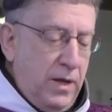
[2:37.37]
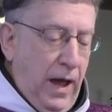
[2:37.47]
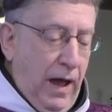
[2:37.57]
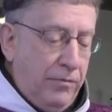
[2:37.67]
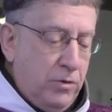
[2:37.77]

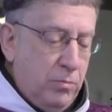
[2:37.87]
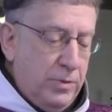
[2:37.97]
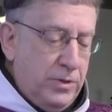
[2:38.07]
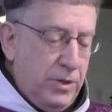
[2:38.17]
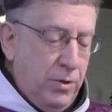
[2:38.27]
after
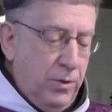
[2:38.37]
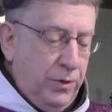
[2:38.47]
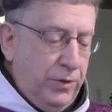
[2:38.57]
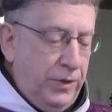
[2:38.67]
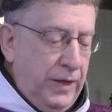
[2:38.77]

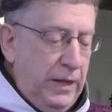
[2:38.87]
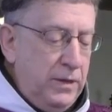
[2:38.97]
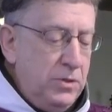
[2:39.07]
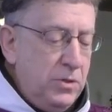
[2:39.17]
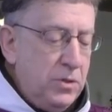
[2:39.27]
material
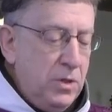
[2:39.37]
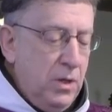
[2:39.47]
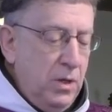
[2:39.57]
things,